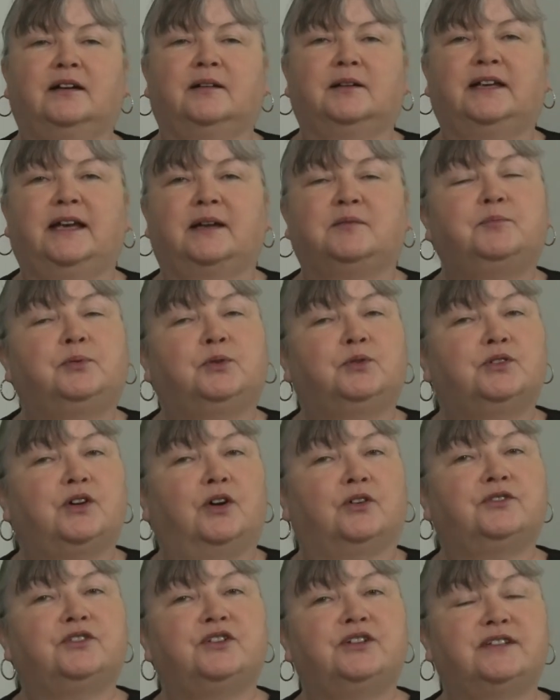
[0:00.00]
get put
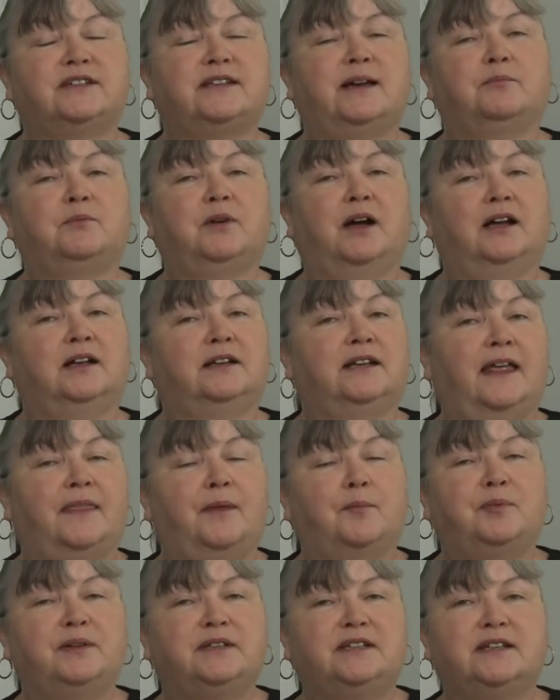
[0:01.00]
onto another
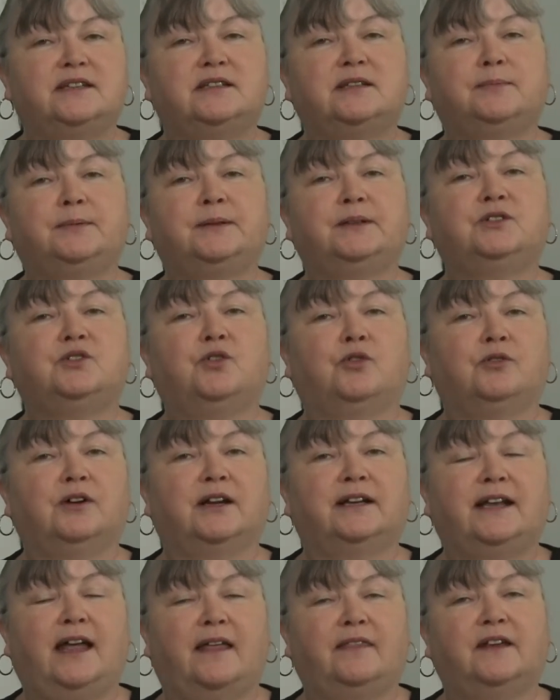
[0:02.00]
participant or
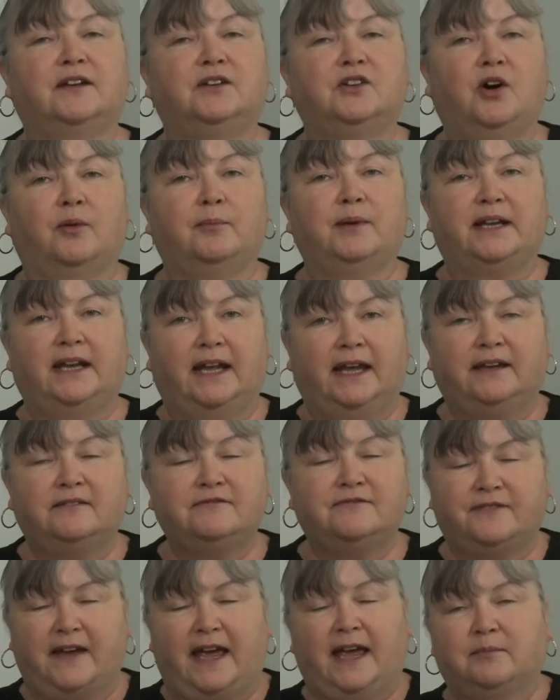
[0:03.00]
another nominee
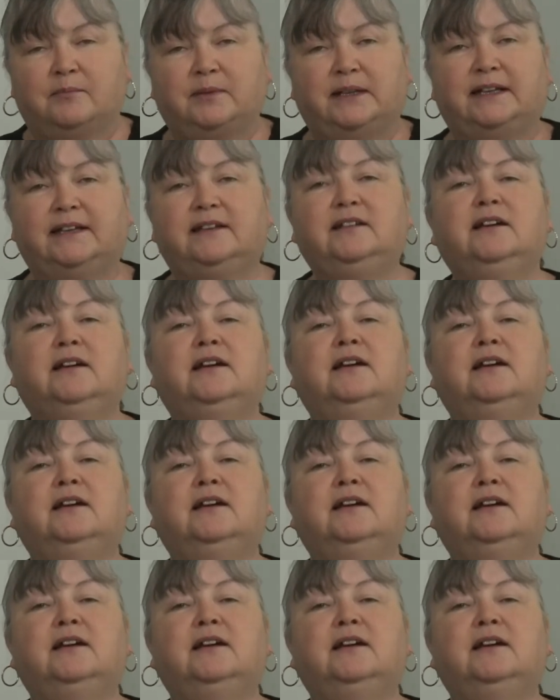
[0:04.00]
family